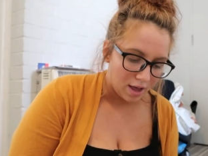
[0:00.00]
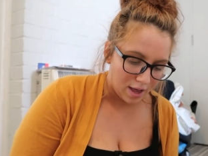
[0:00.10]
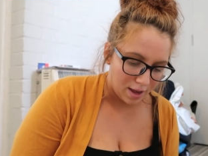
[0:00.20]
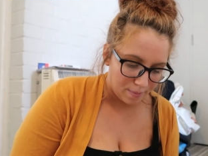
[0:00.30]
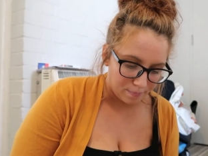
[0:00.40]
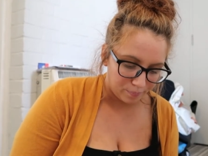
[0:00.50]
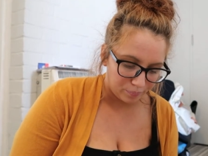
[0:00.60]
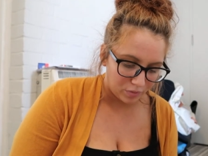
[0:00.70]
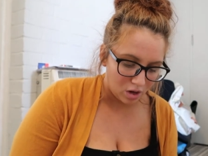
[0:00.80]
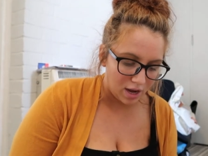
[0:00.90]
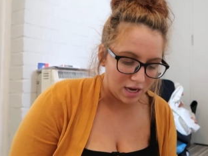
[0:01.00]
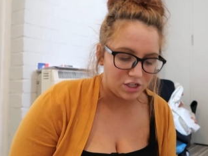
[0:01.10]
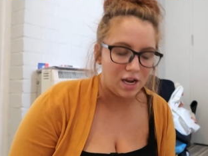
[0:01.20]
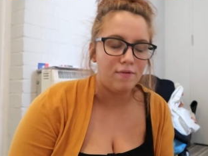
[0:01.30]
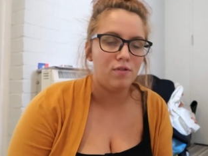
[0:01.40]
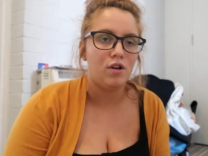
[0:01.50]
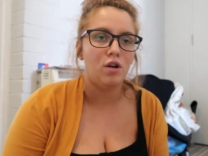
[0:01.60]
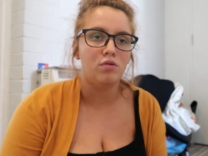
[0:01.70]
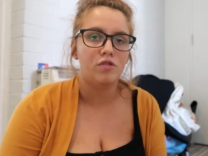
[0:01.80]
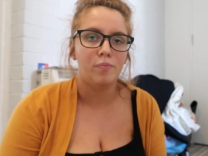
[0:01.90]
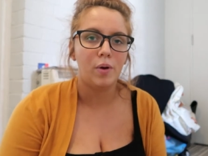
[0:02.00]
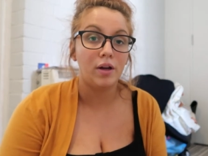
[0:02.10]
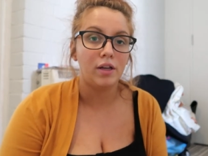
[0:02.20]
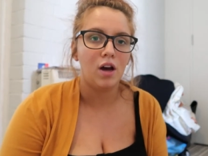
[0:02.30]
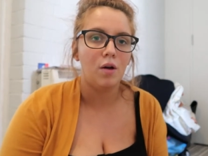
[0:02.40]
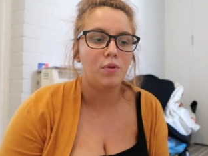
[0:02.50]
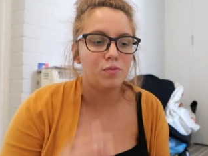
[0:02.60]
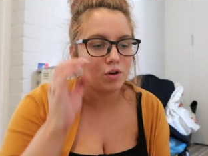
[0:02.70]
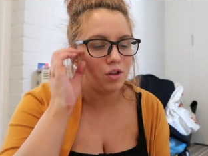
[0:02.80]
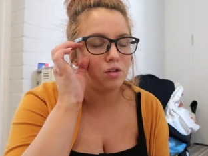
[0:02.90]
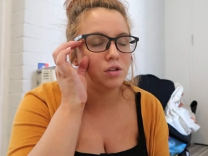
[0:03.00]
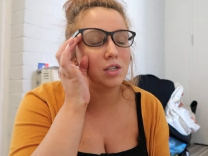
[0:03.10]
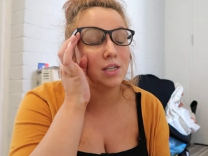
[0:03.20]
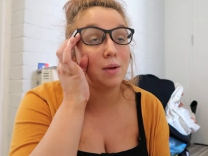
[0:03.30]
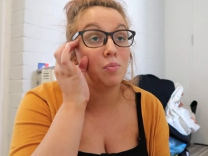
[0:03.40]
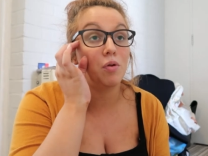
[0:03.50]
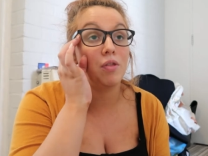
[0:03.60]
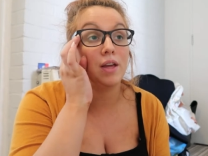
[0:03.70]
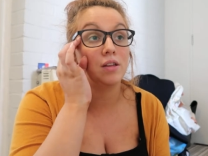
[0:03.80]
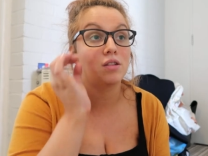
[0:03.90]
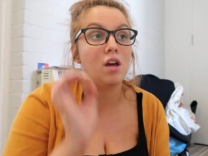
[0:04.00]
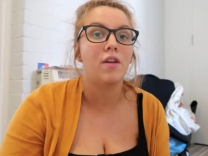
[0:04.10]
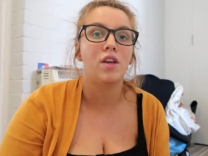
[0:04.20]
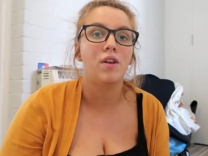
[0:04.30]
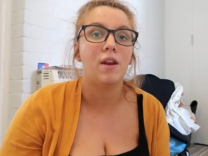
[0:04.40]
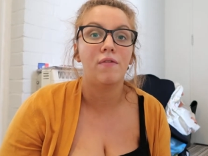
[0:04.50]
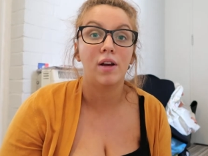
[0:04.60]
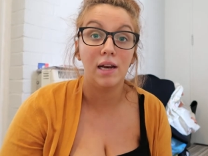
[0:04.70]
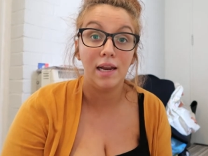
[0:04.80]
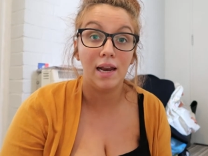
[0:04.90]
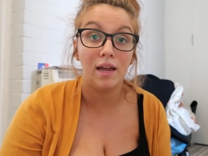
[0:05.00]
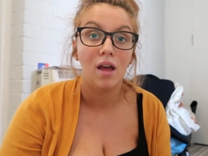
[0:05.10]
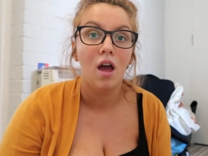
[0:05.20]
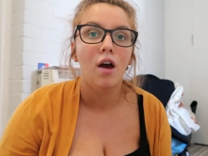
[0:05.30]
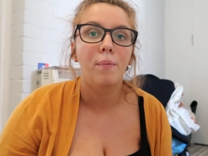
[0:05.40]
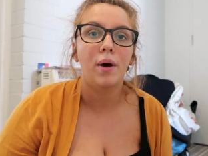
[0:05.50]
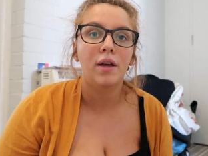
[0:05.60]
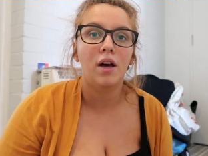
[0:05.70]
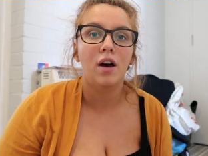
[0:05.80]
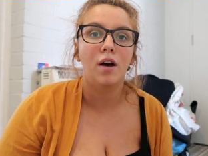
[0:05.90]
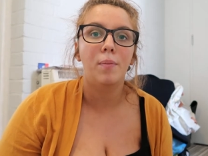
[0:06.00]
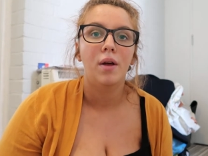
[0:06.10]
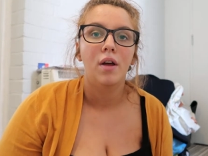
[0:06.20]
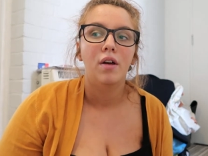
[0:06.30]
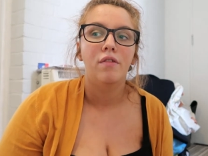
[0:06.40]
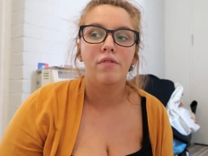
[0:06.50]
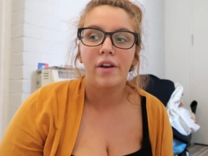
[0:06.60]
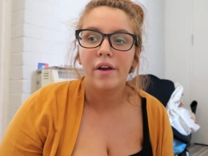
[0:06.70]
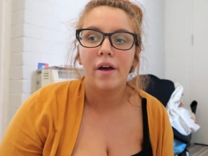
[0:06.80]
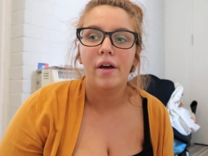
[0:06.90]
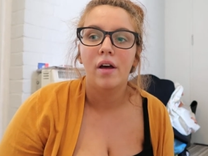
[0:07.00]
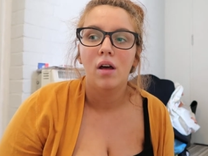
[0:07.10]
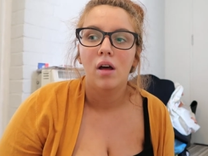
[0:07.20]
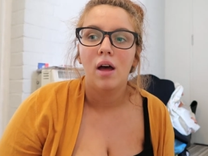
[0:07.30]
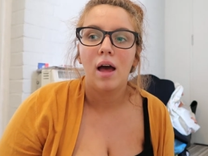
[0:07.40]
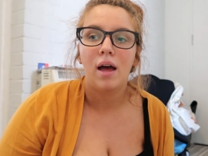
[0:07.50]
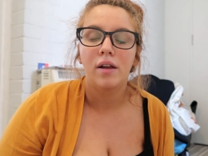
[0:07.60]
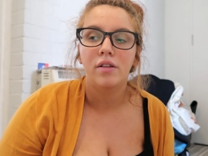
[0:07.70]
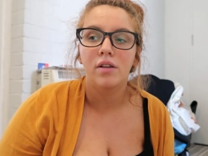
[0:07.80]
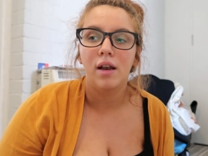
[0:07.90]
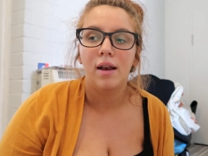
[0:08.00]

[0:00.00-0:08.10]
um, I actually have loads of bicarb it's one of those staple things that I think you need for cleaning bicarb vinegar and